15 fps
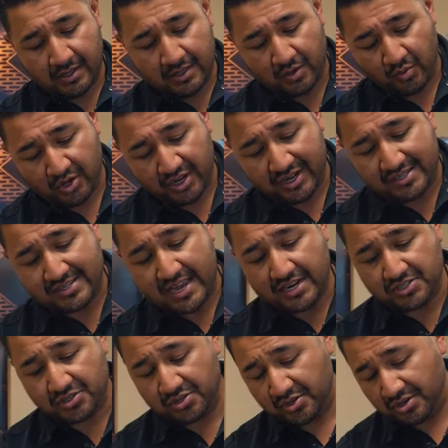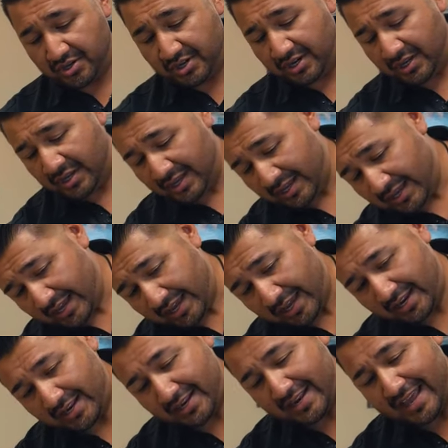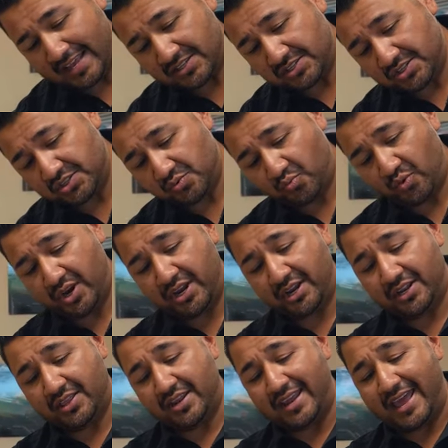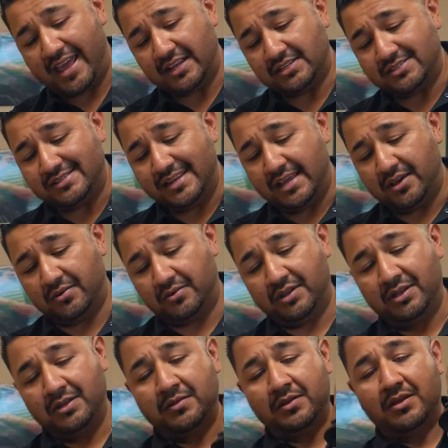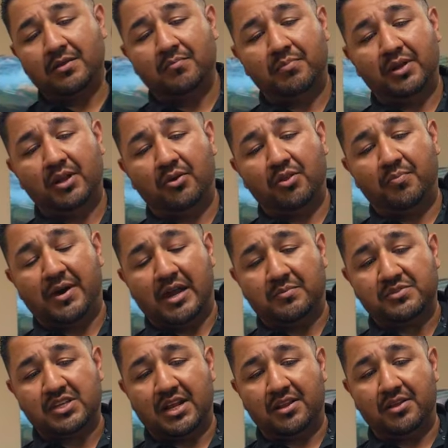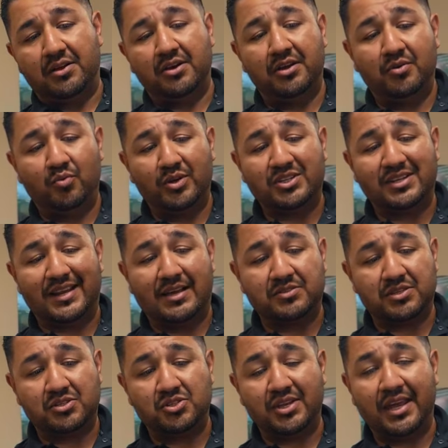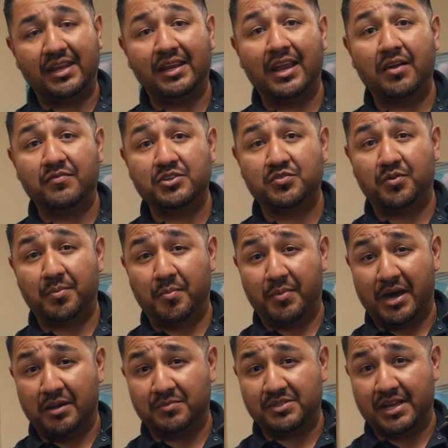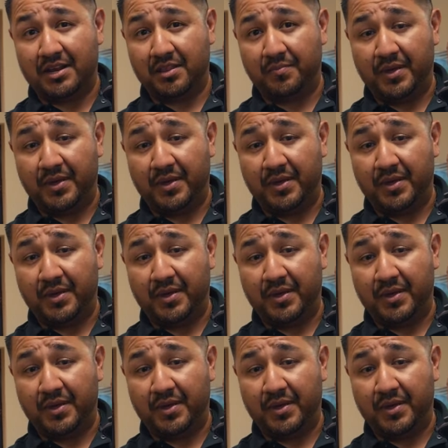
that we're going to attach to the hood, and it has this ring that hangs down below the bottom side of the hood, which allows us to gain leverage from the bottom side of the